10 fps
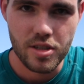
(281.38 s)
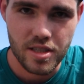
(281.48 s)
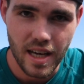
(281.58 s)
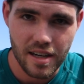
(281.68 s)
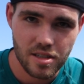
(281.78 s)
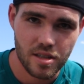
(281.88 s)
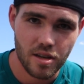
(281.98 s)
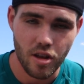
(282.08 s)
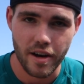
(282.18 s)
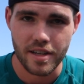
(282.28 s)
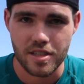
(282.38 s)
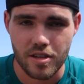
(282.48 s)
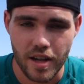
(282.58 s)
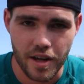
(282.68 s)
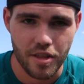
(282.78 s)
is actually a lot easier
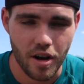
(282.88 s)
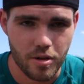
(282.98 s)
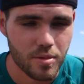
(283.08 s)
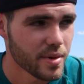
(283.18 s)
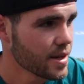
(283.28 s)
than I thought it would be.